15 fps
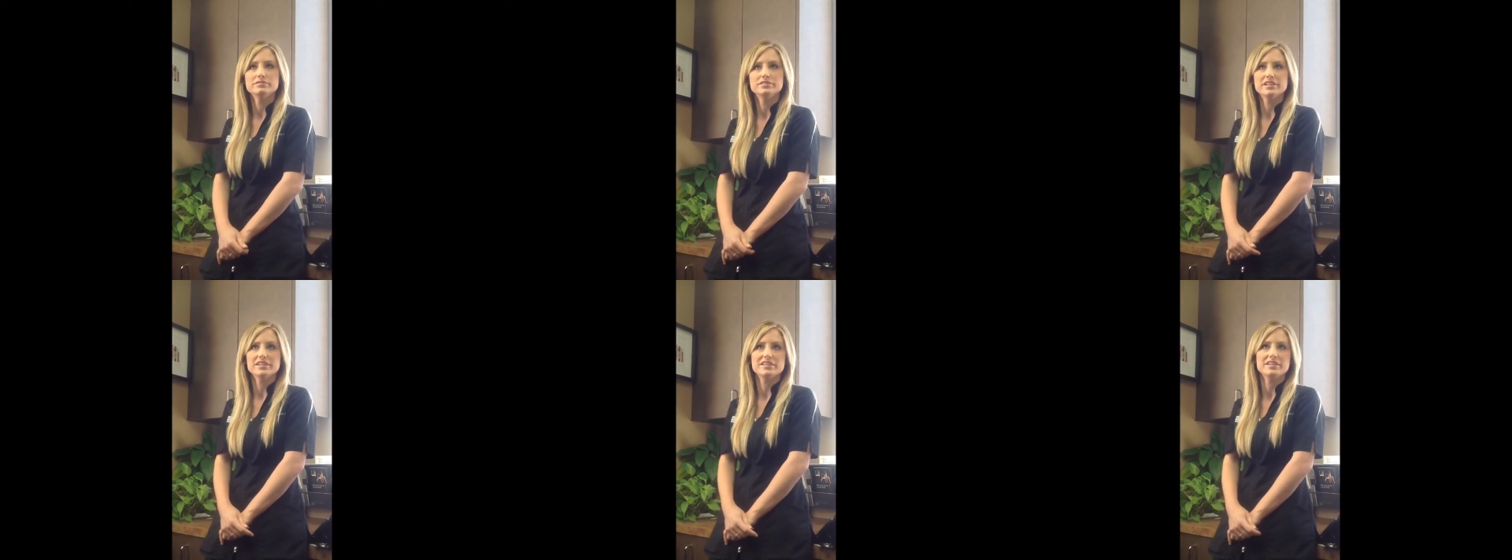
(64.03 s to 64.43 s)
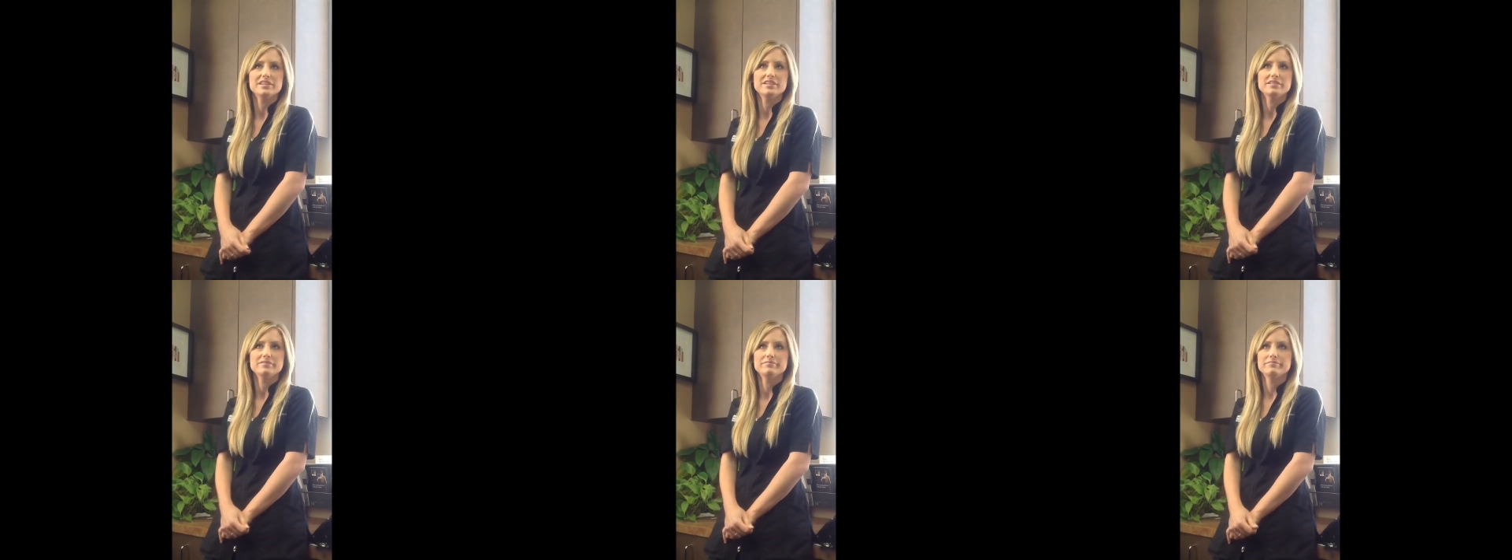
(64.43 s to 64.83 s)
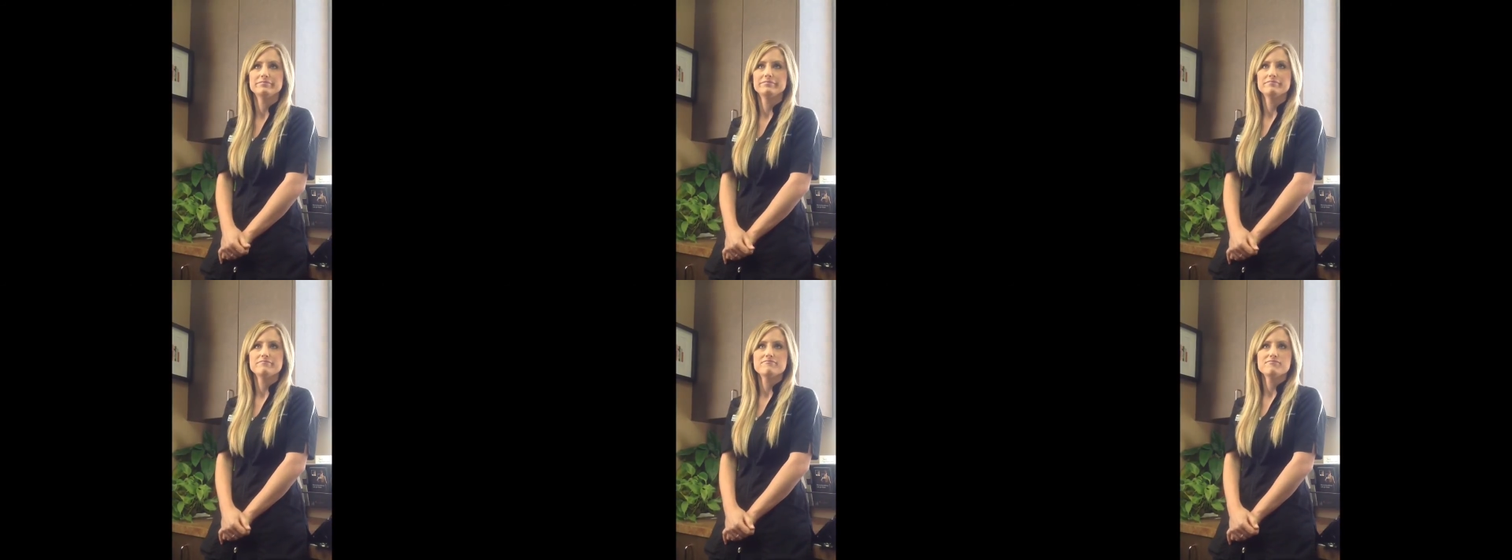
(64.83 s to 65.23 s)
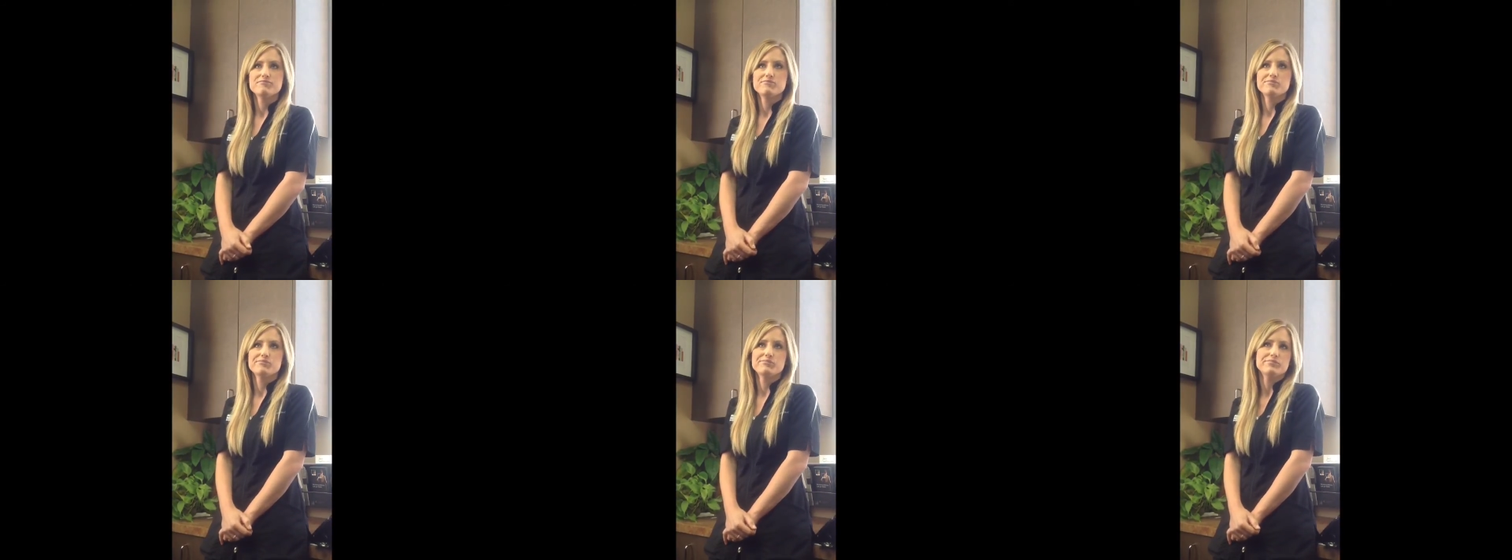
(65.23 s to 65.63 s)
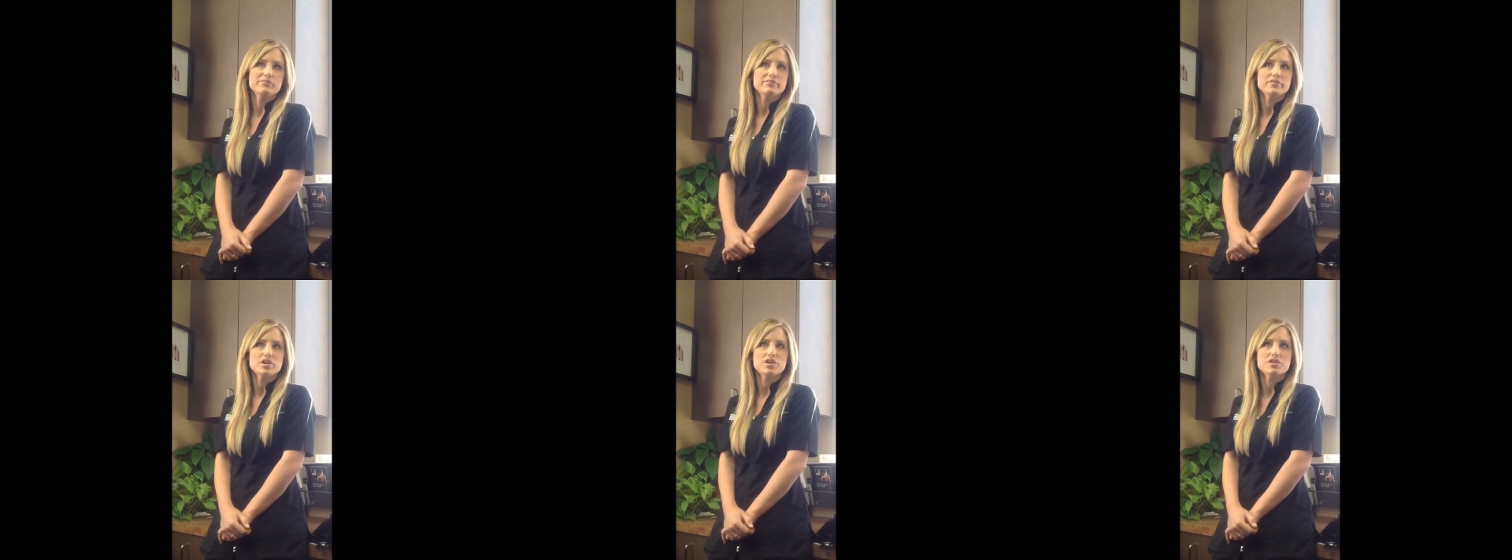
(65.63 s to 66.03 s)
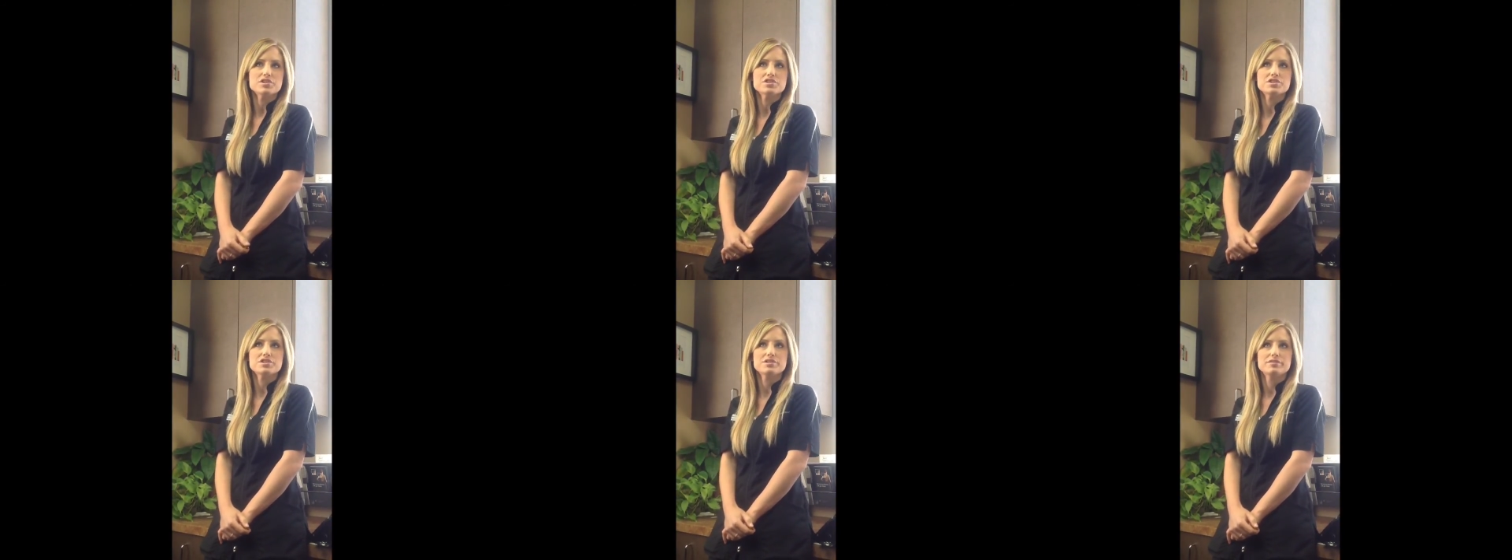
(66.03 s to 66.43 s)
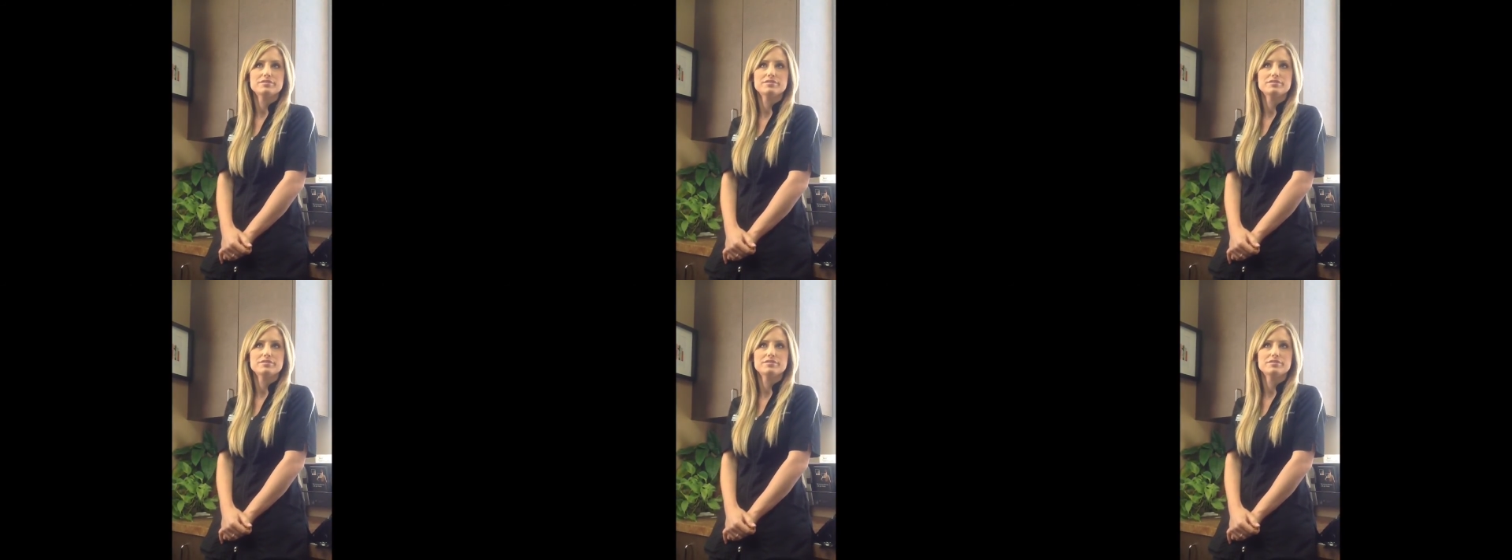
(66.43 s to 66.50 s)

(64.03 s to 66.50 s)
Nothing harsh.